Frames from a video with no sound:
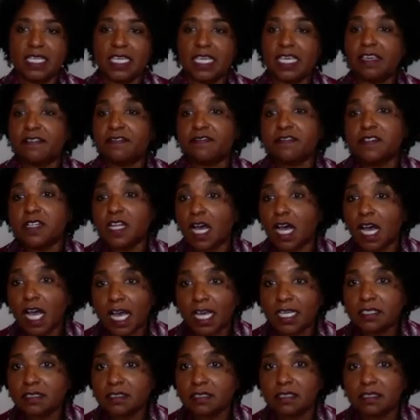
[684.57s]
If
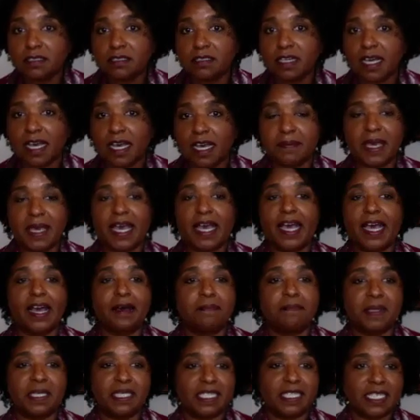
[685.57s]
not, I'm
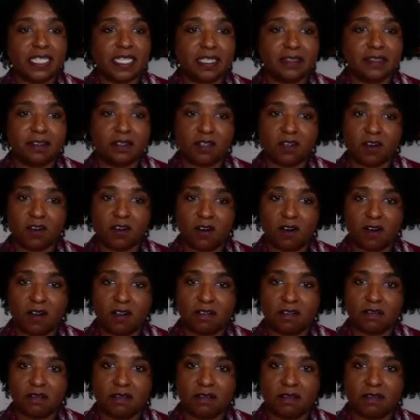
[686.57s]
happy to end the
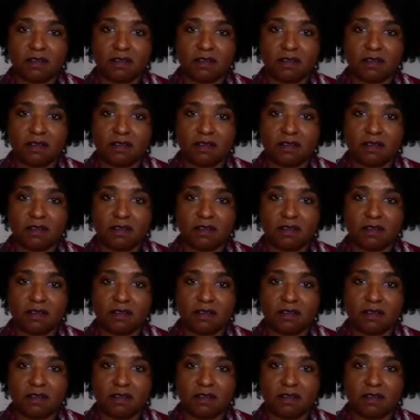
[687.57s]
call.